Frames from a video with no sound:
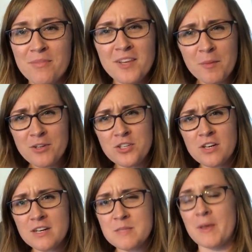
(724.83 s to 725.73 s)
Think about your
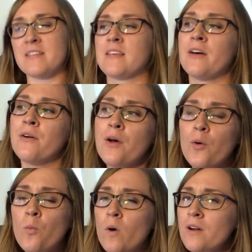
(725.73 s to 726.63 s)
dog's pay scale.
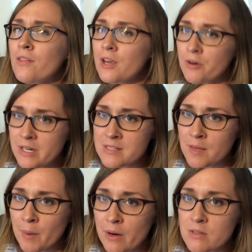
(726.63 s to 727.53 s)
What are they
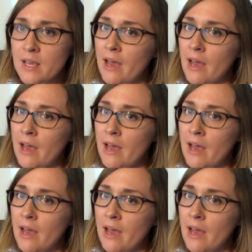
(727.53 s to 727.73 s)
crazy about?